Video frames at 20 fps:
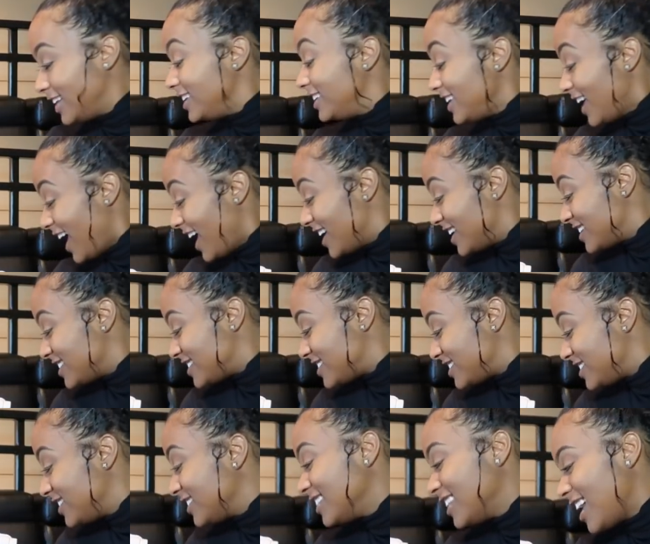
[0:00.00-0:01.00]

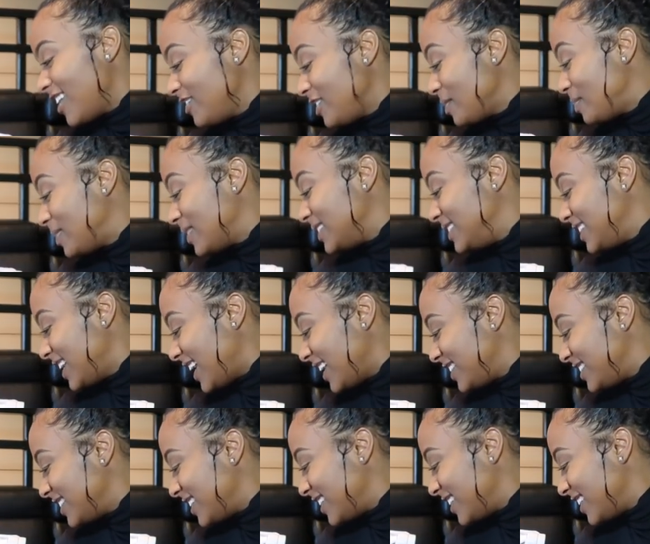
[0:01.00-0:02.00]
Yes, you love the
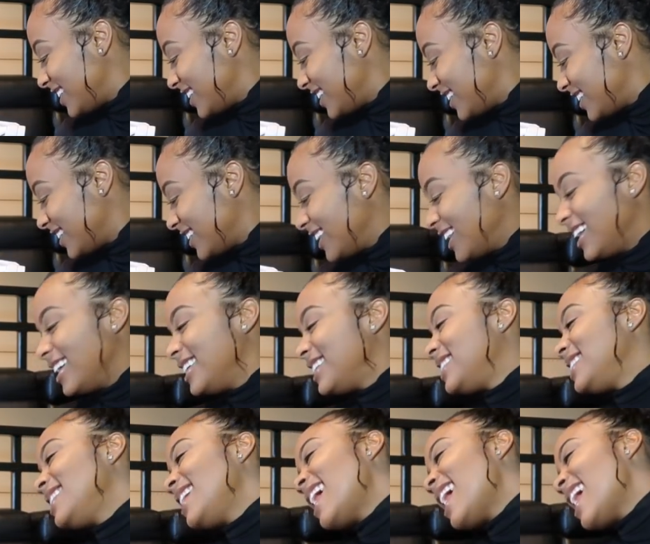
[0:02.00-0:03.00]

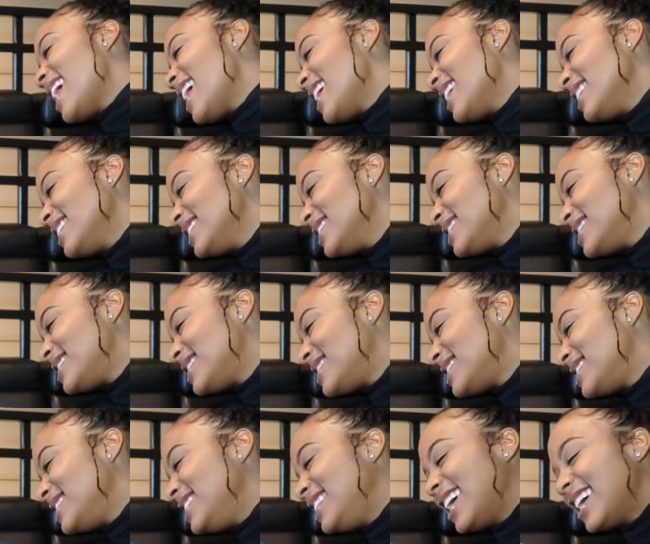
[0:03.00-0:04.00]
projector. Yes,
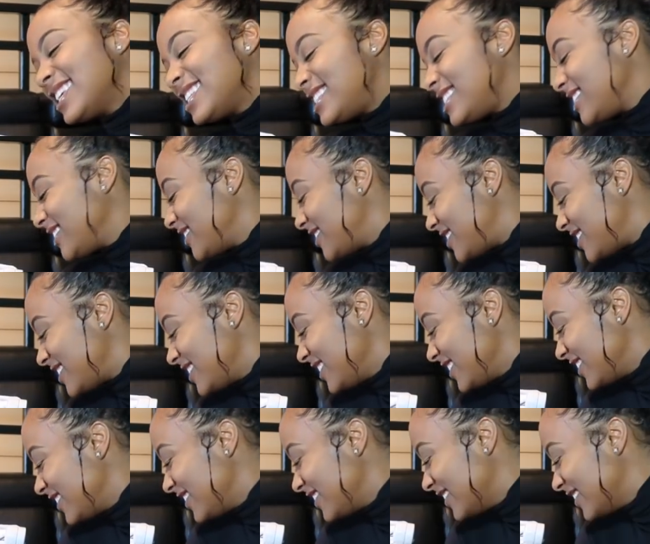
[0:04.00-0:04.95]
yes you do.